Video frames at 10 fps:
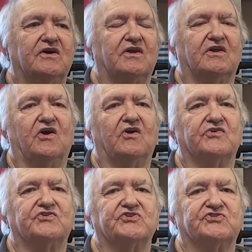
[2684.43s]
a
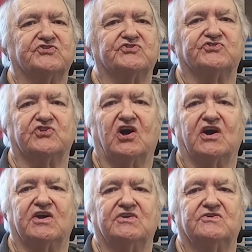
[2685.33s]
long distance
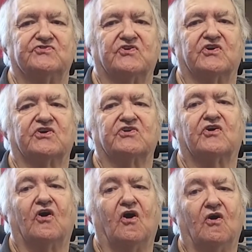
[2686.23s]
line so I could
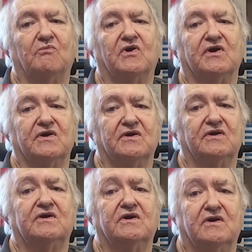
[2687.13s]
call my
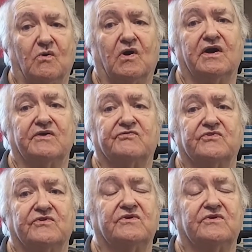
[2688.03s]
wife,